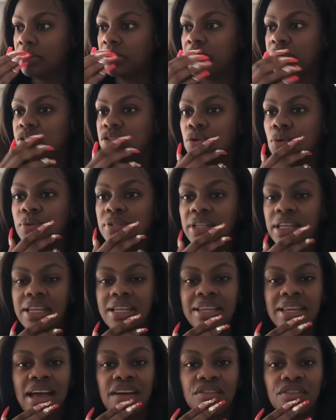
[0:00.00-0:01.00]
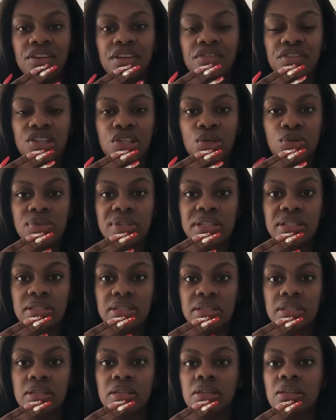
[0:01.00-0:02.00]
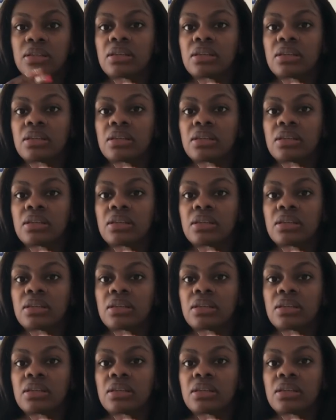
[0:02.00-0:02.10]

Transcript: Like jokes that he never even uses.